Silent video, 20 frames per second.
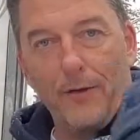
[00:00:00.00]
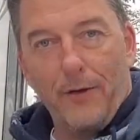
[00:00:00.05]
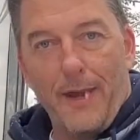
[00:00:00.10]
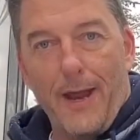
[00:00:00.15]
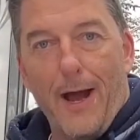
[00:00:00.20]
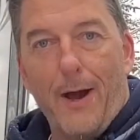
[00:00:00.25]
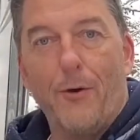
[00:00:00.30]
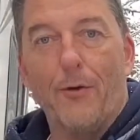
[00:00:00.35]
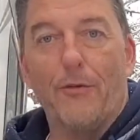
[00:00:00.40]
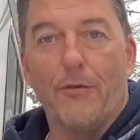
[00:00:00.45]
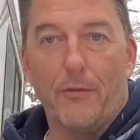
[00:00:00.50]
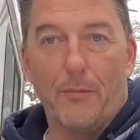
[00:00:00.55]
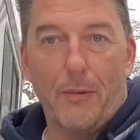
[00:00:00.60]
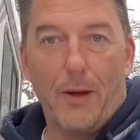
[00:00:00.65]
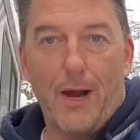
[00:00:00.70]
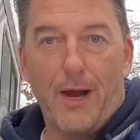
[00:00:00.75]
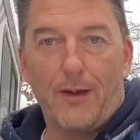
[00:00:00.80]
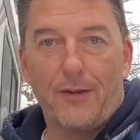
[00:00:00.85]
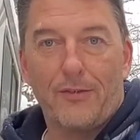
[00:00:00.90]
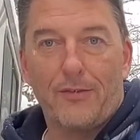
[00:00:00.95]
and out of the
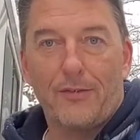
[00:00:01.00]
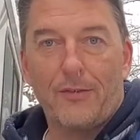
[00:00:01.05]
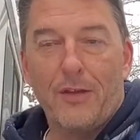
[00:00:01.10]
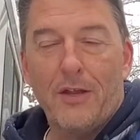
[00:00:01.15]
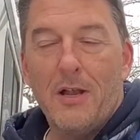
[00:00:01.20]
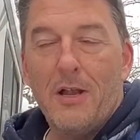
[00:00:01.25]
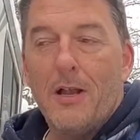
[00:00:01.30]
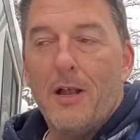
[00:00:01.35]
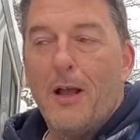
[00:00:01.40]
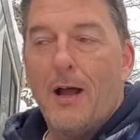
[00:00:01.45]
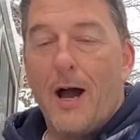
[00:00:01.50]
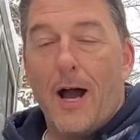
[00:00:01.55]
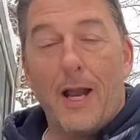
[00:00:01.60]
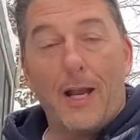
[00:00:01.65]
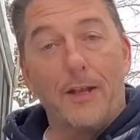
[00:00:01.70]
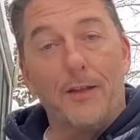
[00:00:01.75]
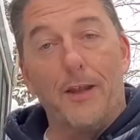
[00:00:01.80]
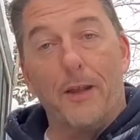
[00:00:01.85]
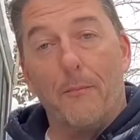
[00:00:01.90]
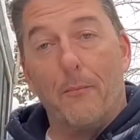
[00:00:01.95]
box. I
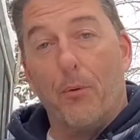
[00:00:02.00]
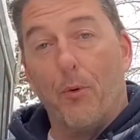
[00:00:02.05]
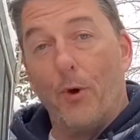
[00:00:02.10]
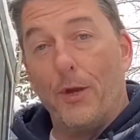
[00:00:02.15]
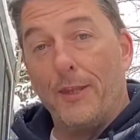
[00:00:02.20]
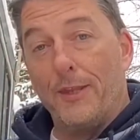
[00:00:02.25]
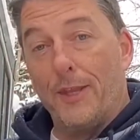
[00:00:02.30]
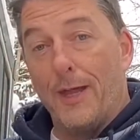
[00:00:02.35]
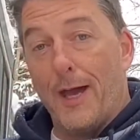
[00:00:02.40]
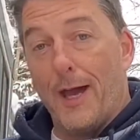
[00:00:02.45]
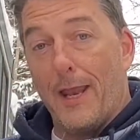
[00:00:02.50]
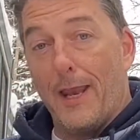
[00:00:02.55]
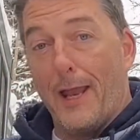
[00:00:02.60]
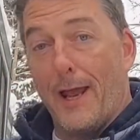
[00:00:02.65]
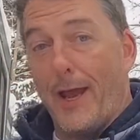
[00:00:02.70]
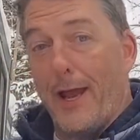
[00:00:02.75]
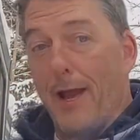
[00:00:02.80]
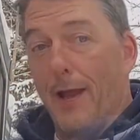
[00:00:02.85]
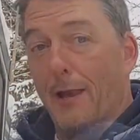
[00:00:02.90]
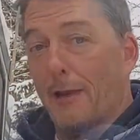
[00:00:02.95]
can then point that
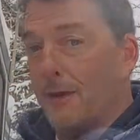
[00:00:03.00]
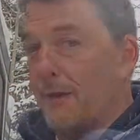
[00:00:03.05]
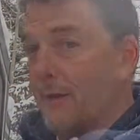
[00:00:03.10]
at